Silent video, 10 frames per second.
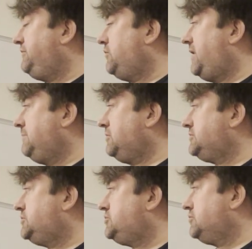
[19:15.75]
you're
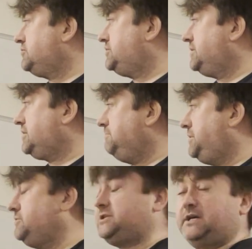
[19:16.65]
able to talk to the
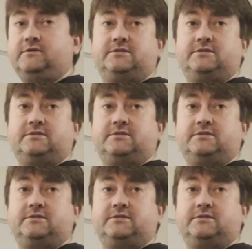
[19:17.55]
computer,